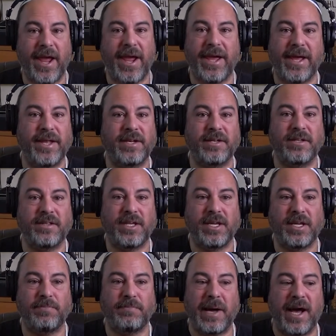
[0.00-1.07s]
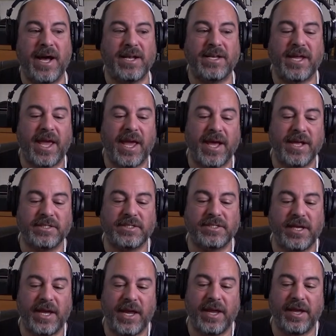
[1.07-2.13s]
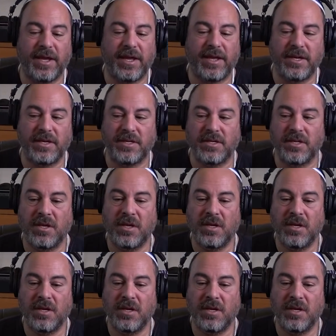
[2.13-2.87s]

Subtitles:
and the podcast and